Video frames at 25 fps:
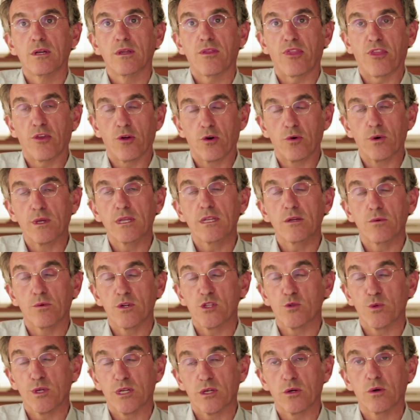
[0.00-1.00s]
theory,
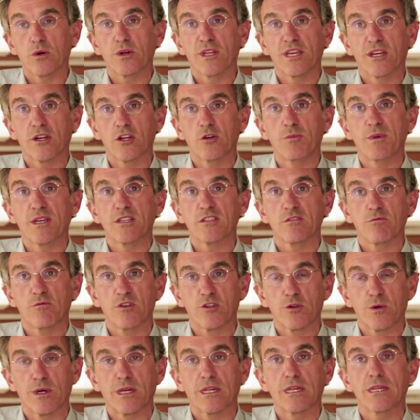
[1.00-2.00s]
which we call economics of
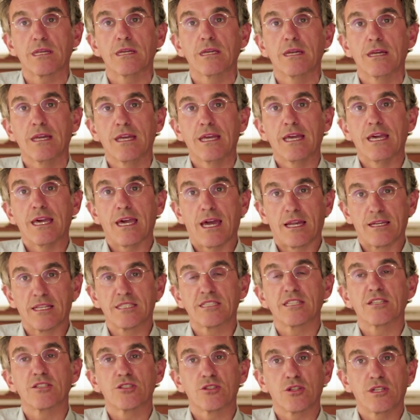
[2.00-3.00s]
mutuality. And
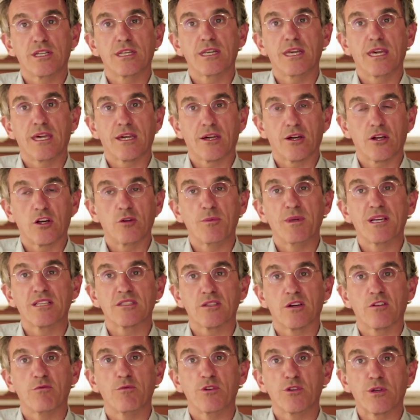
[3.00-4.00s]
essentially, economics
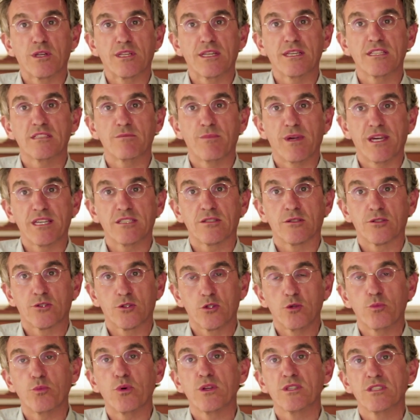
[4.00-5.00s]
of mutuality is based on
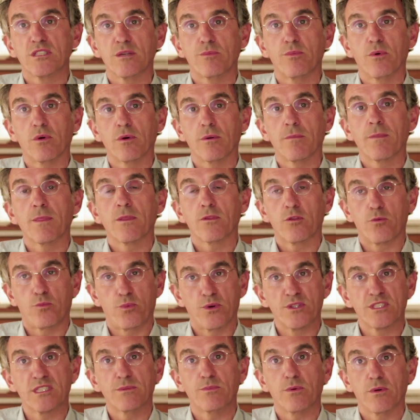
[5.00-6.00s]
two principles. The
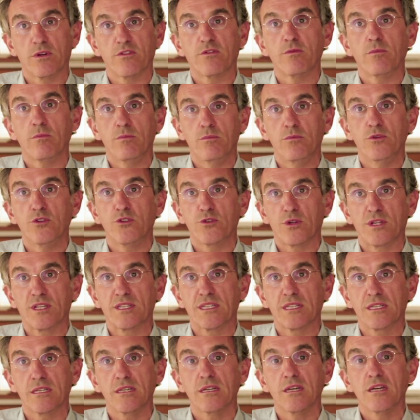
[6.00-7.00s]
principle of
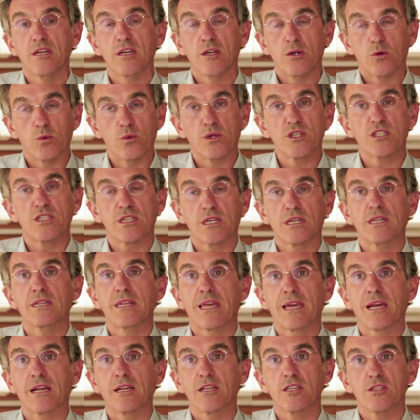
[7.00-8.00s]
mutuality, which in
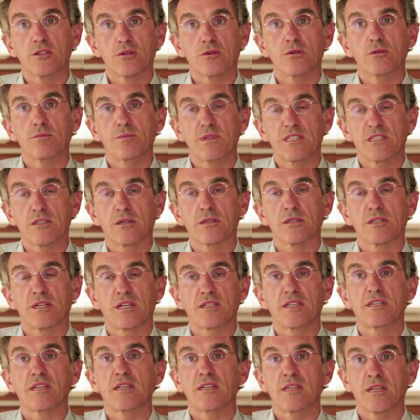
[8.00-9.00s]
English could be
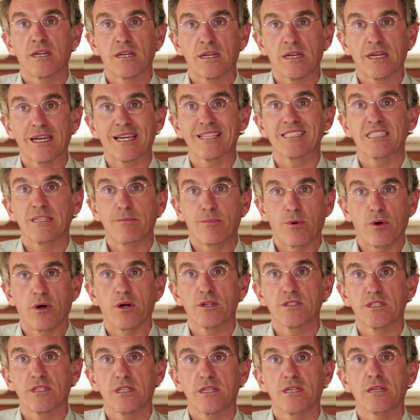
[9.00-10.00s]
translated in
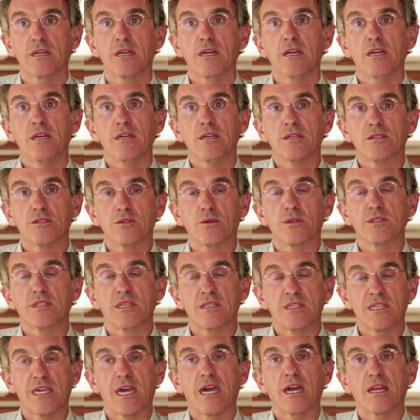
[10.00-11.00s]
reciprocity. So it
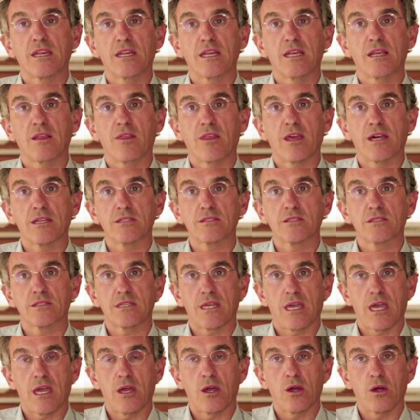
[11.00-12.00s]
is the idea that
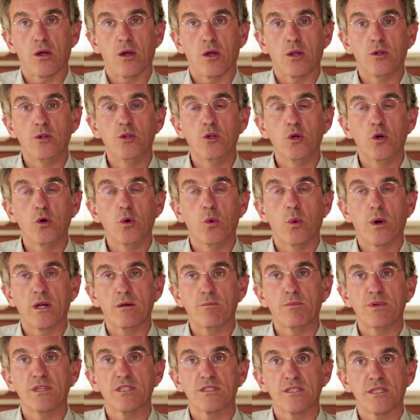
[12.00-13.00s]
no
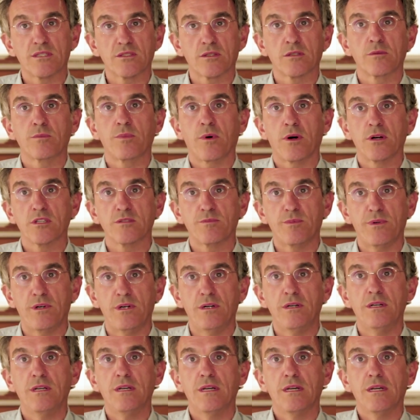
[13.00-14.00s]
one business can
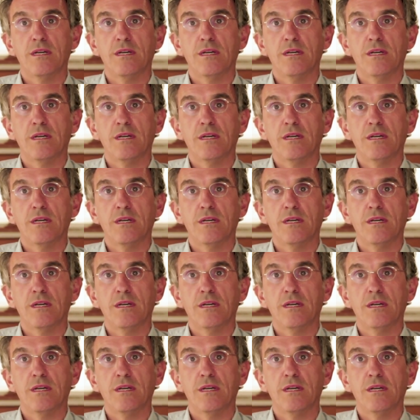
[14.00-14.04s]
prosper